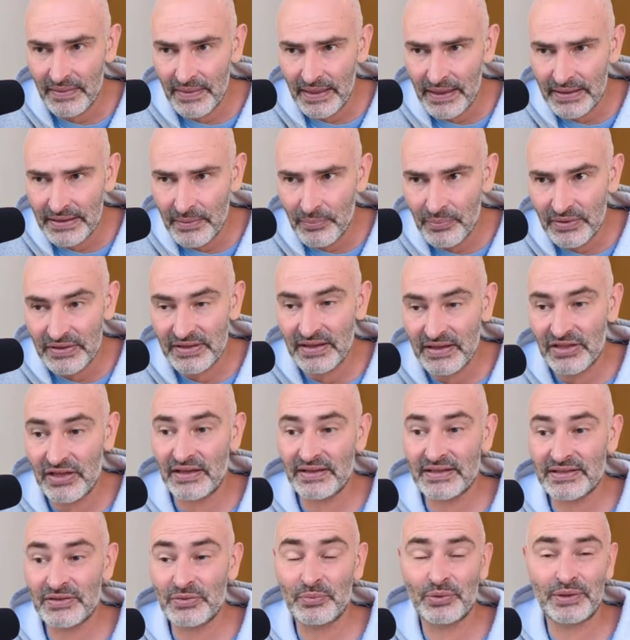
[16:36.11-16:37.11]
And the
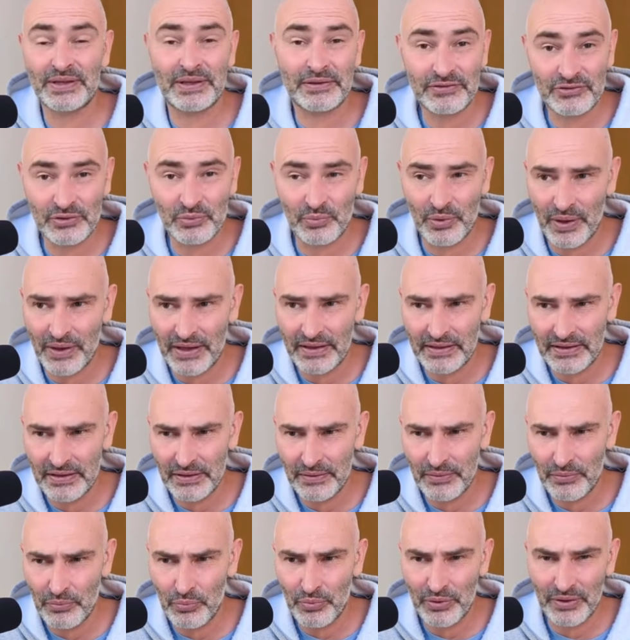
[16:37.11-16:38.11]
position is winning for white.
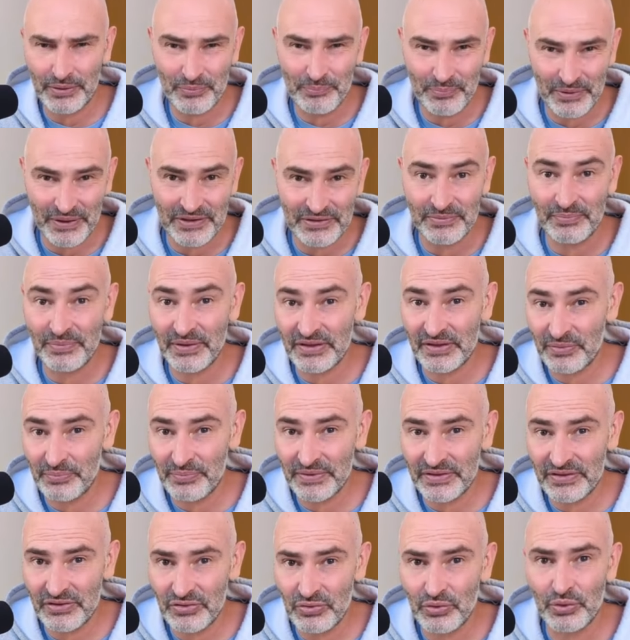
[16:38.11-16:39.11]
Queen plus bishop
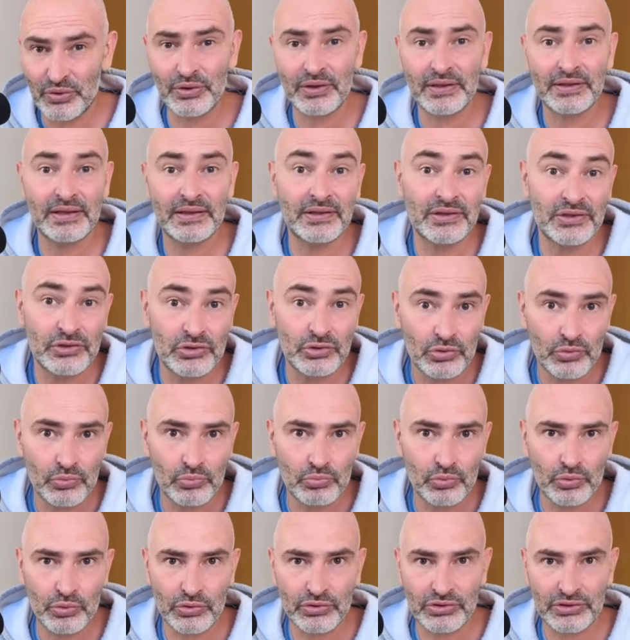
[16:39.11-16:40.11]
is stronger than the 2
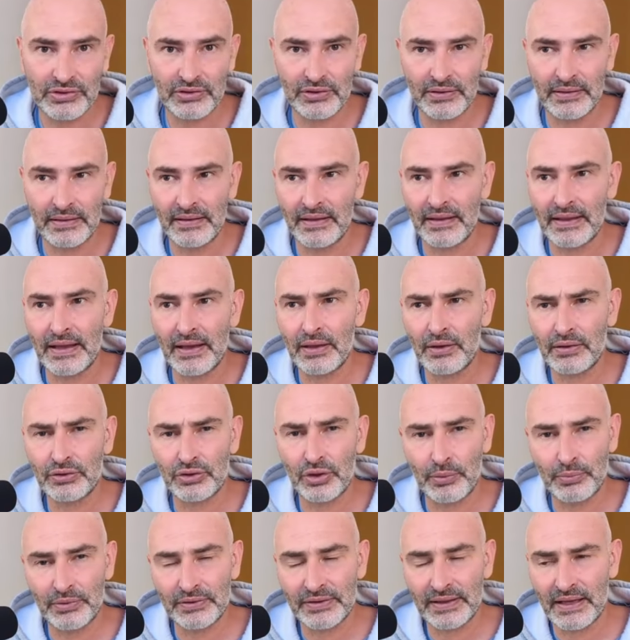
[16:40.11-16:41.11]
rooks. And on
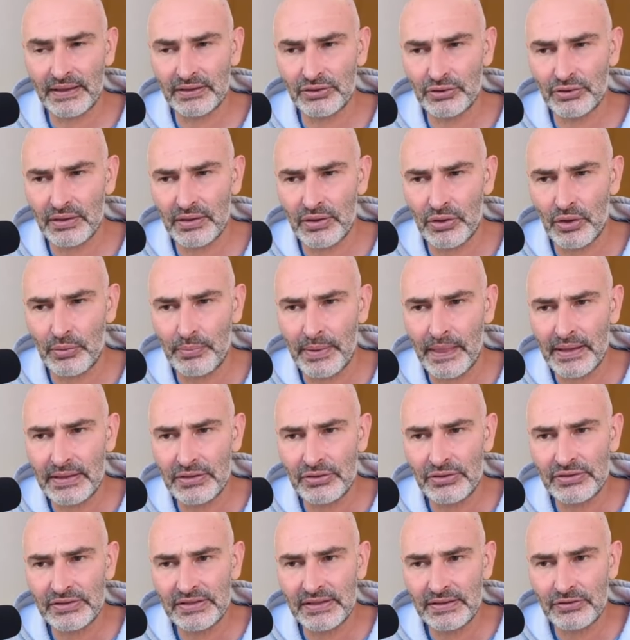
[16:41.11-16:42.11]
top of that, you can go back
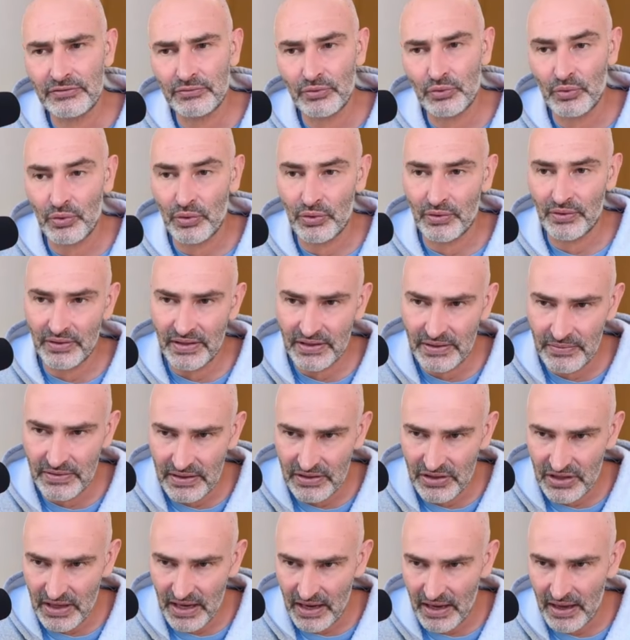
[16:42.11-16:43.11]
to c4, give a
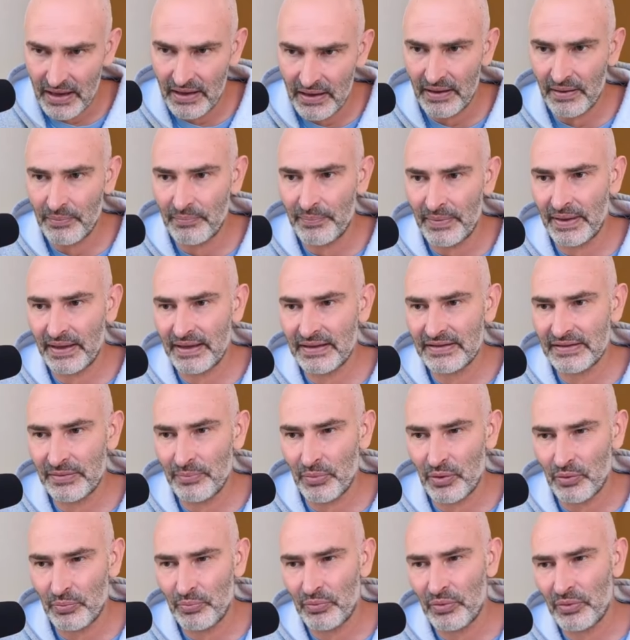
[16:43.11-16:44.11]
check, play a
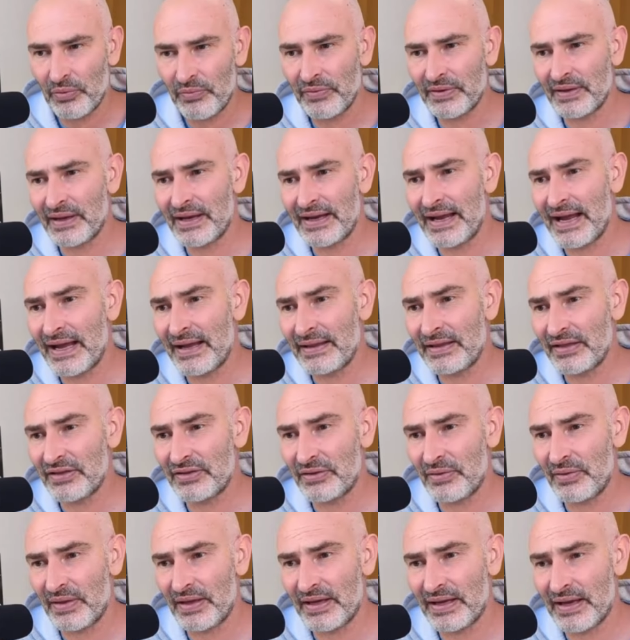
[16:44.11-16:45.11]
small move like
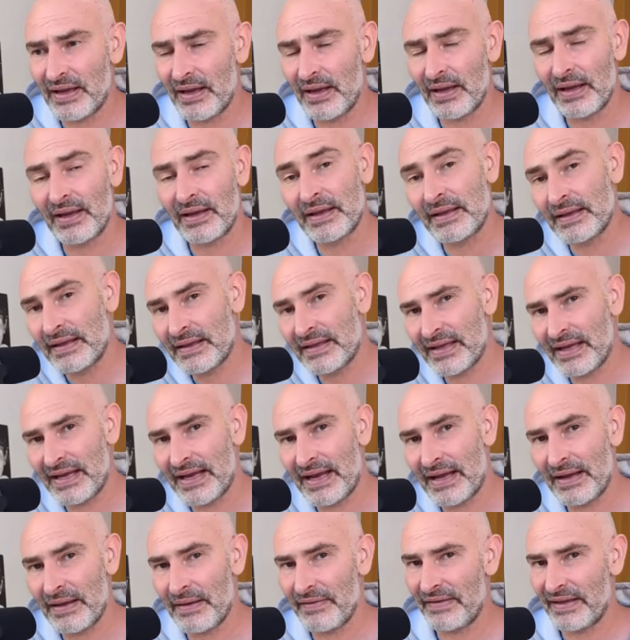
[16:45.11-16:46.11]
h3 to take
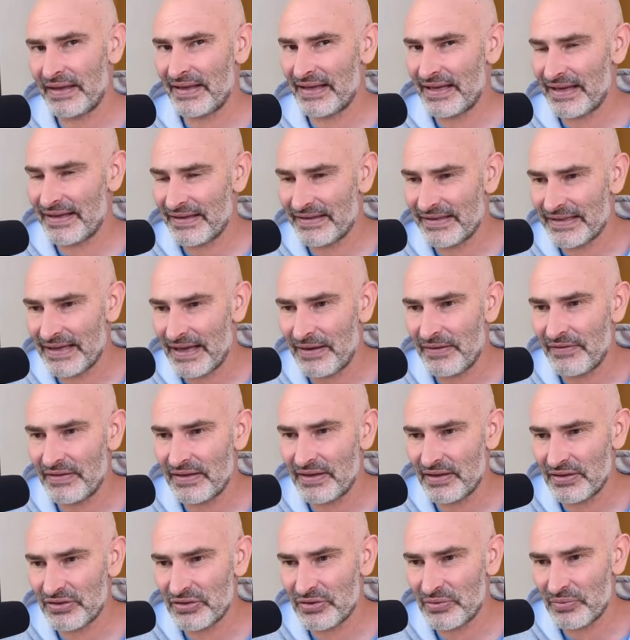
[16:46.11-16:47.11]
care of the king's
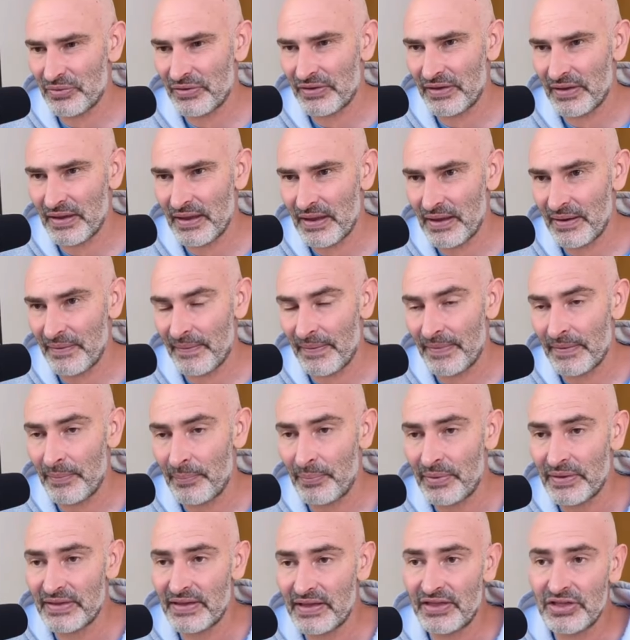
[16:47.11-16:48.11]
safety issues. The
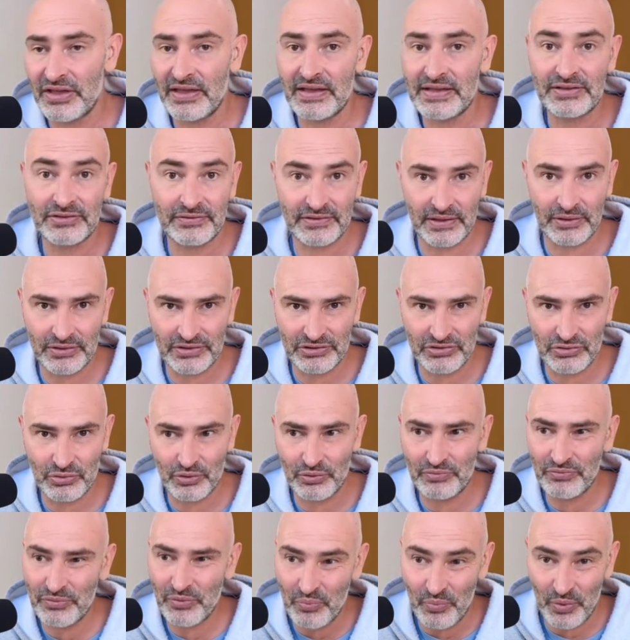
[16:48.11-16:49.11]
position is very
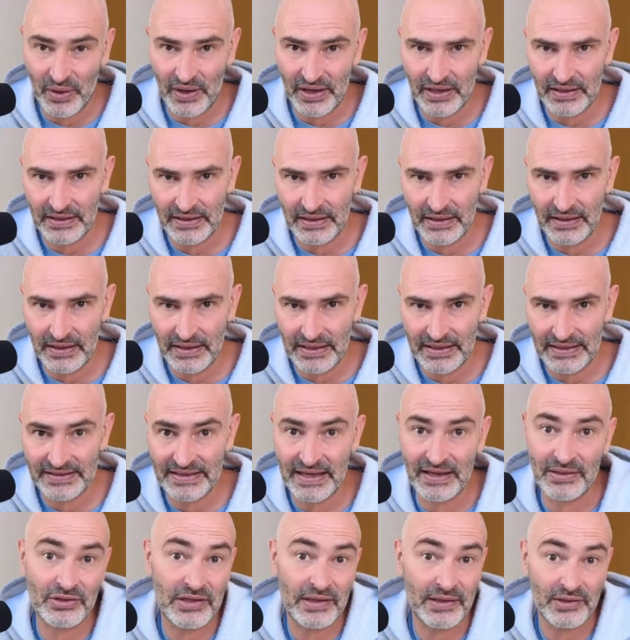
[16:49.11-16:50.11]
strong for white. It's
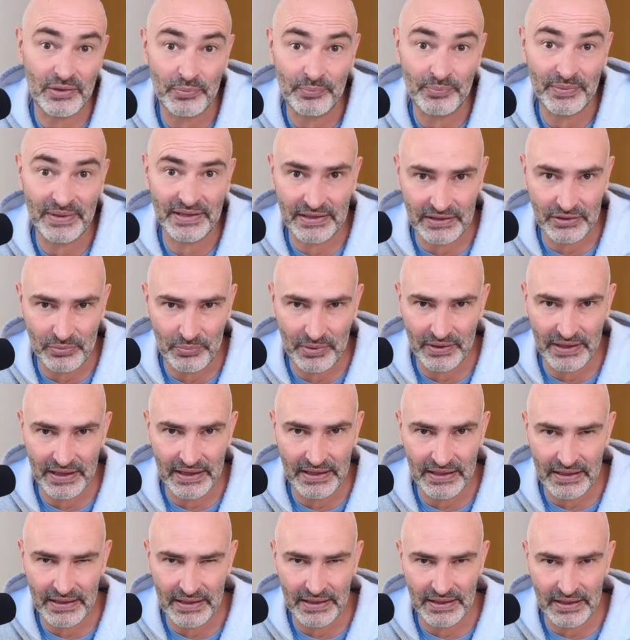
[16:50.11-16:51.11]
actually completely
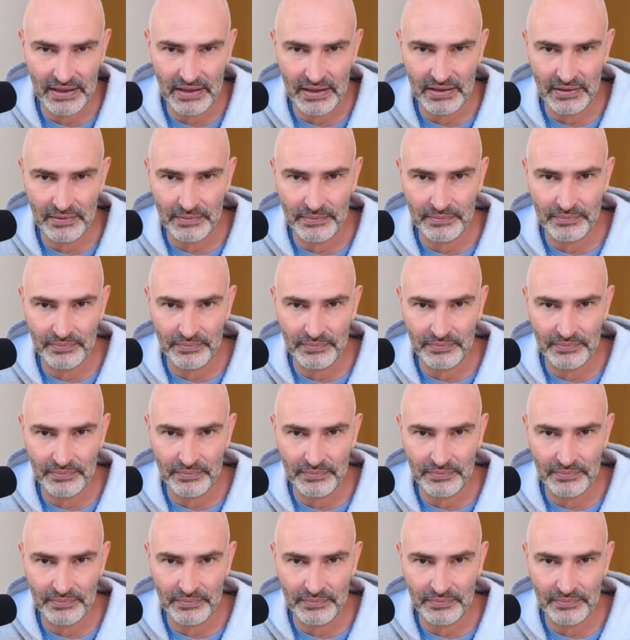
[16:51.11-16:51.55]
winning here.